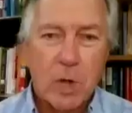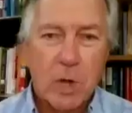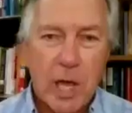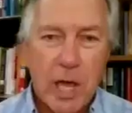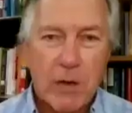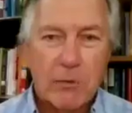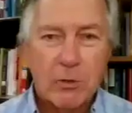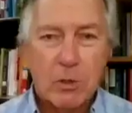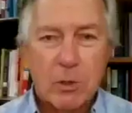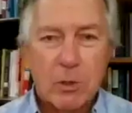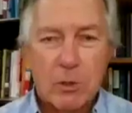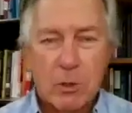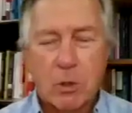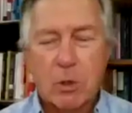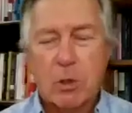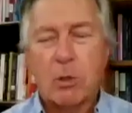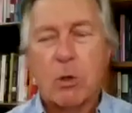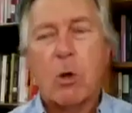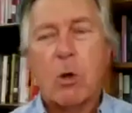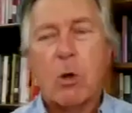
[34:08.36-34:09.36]
after,
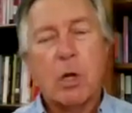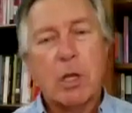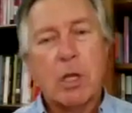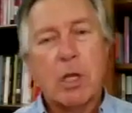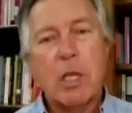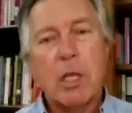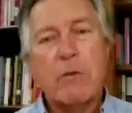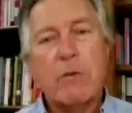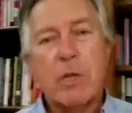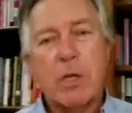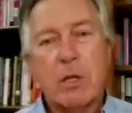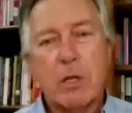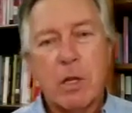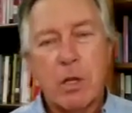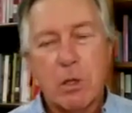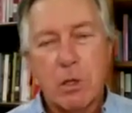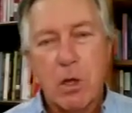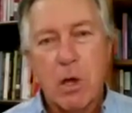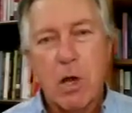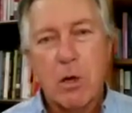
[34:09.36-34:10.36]
or even
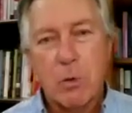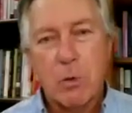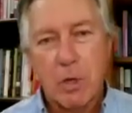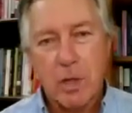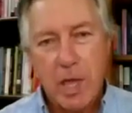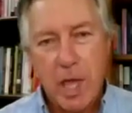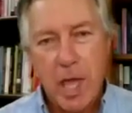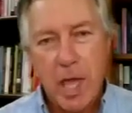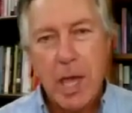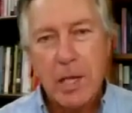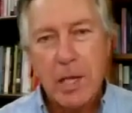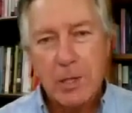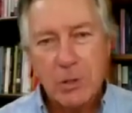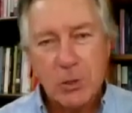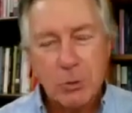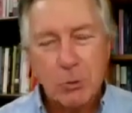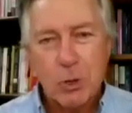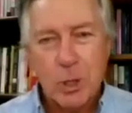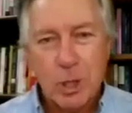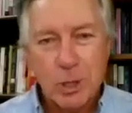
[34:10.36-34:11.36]
along with,
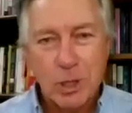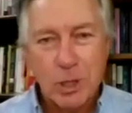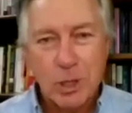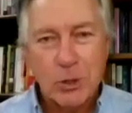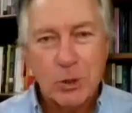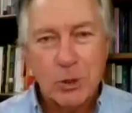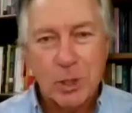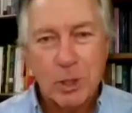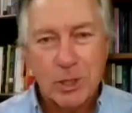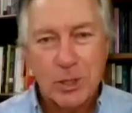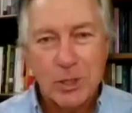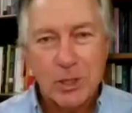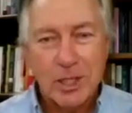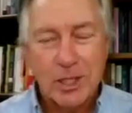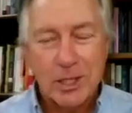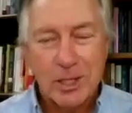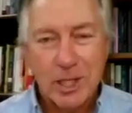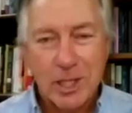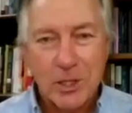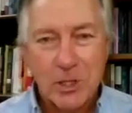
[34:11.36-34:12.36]
as Washie Toilet
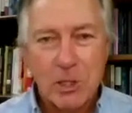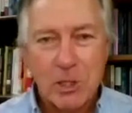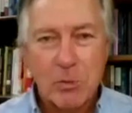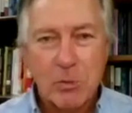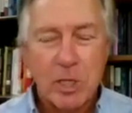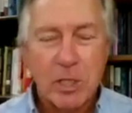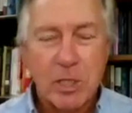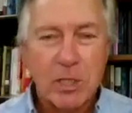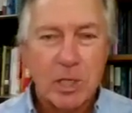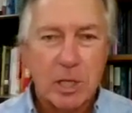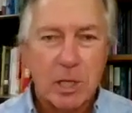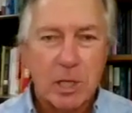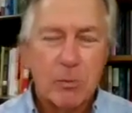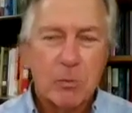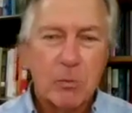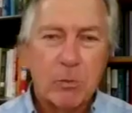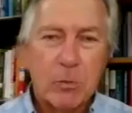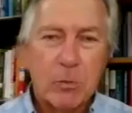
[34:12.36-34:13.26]
Seat hits the big time.